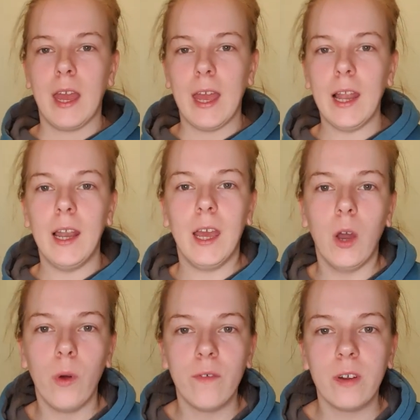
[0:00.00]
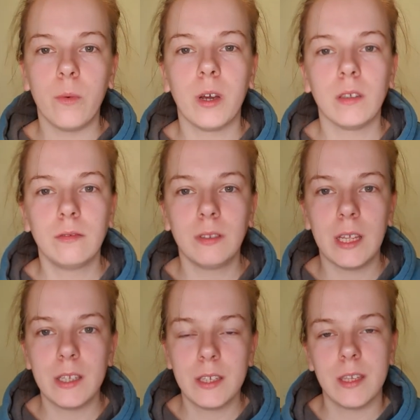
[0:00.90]
Hello everyone,
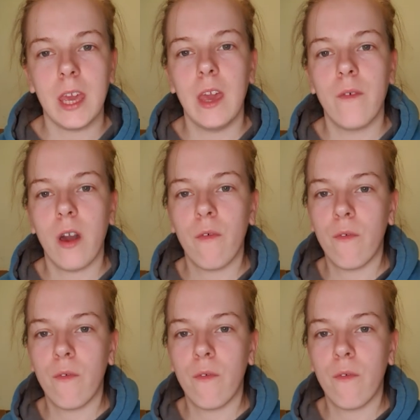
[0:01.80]
this is Ava